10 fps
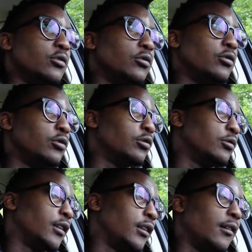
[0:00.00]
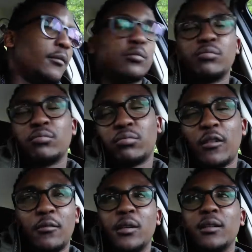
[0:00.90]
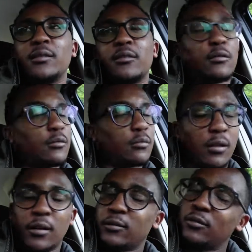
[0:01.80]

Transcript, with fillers: You, the government has